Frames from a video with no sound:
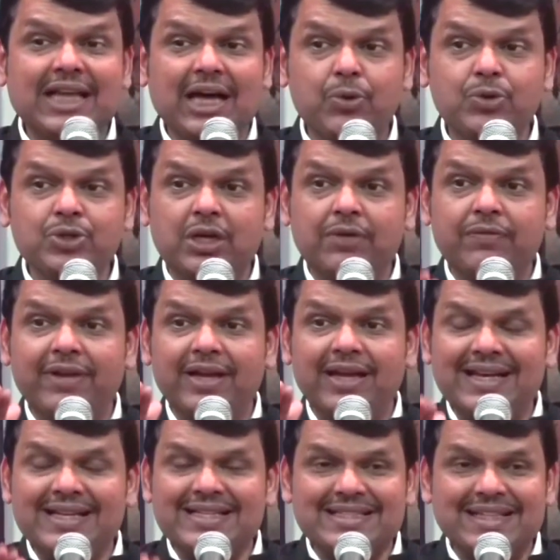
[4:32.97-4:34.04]

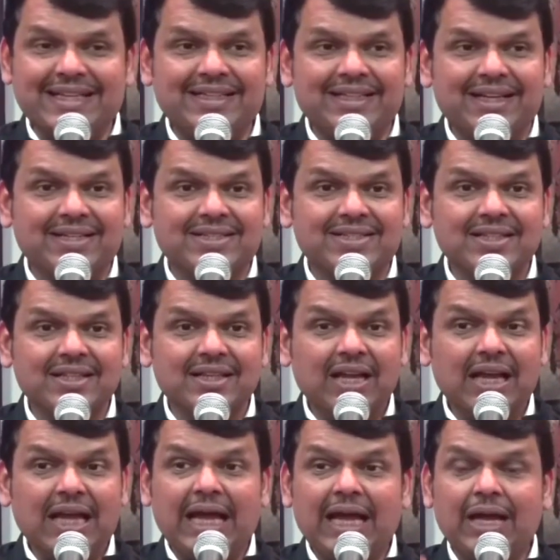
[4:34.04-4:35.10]
wellness centers
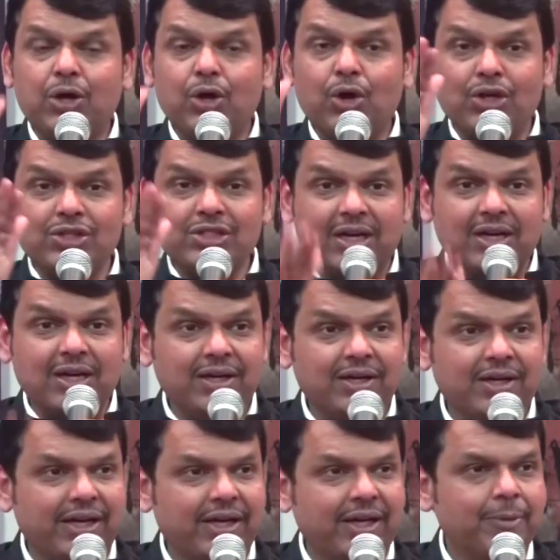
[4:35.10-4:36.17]
across the
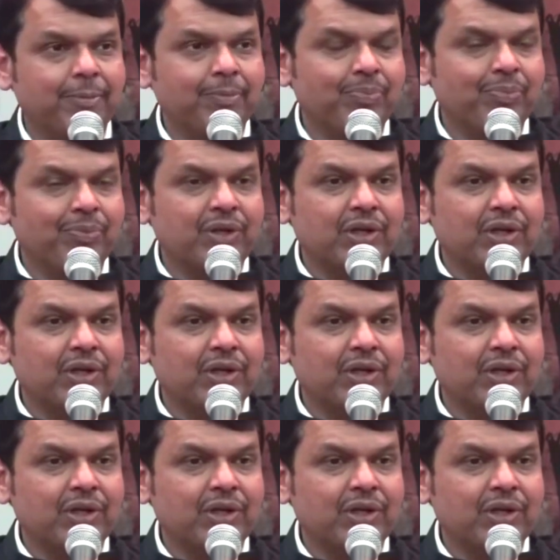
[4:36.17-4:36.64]
country